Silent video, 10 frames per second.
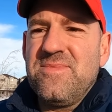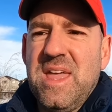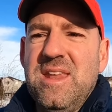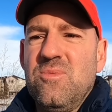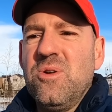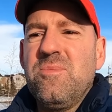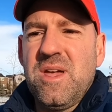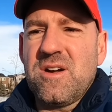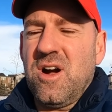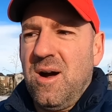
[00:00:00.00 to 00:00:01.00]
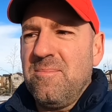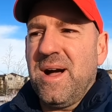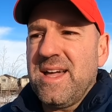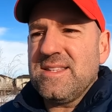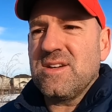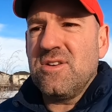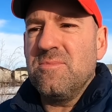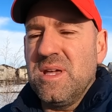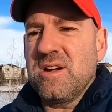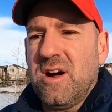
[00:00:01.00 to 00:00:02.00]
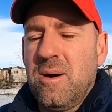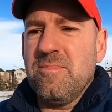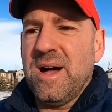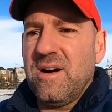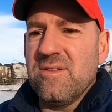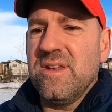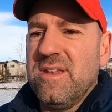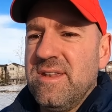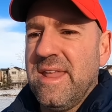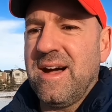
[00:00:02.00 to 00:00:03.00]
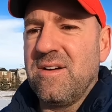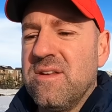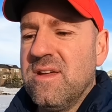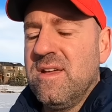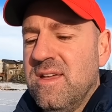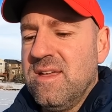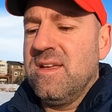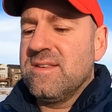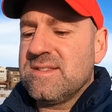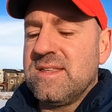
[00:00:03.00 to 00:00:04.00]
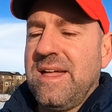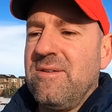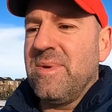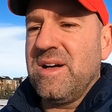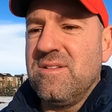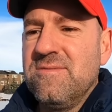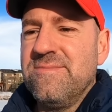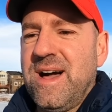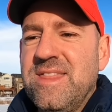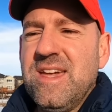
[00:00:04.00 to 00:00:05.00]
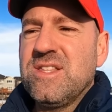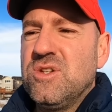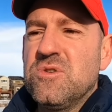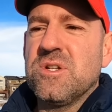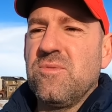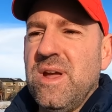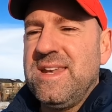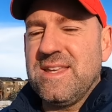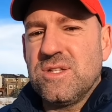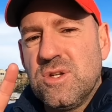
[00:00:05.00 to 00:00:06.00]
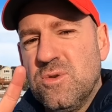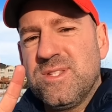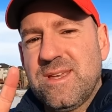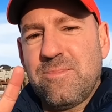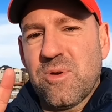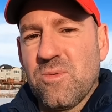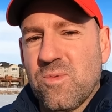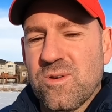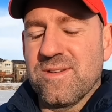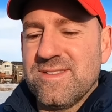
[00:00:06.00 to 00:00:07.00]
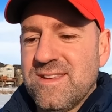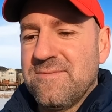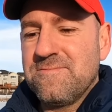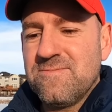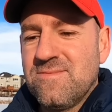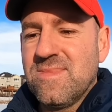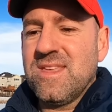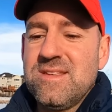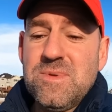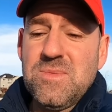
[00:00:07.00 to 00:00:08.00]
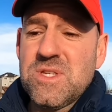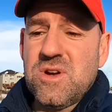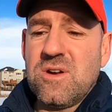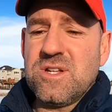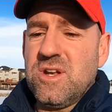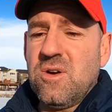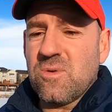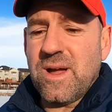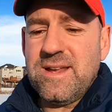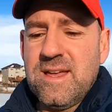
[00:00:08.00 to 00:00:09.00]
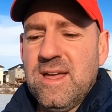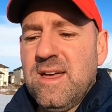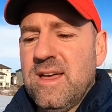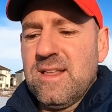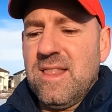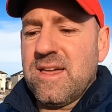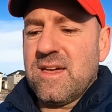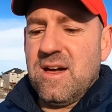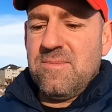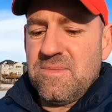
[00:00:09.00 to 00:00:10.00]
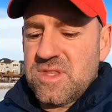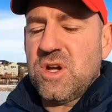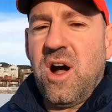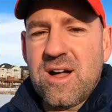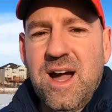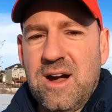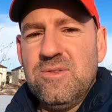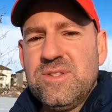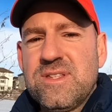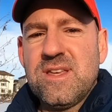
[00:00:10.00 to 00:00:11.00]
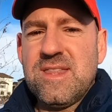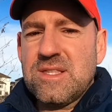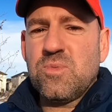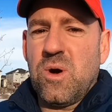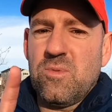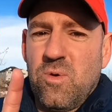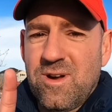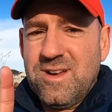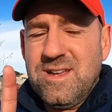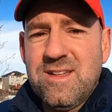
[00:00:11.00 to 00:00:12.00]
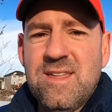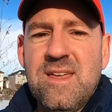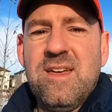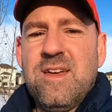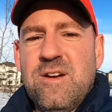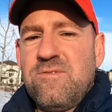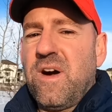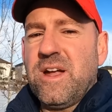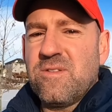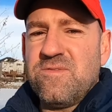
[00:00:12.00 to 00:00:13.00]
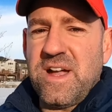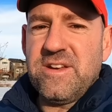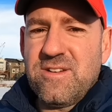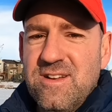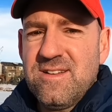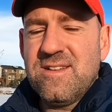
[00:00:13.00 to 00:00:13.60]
then it would be a comp I guess it could be a compound noun snail mail I think it's usually written as two separate words sometimes it's hard to know right like um, dog house that's one word firefighter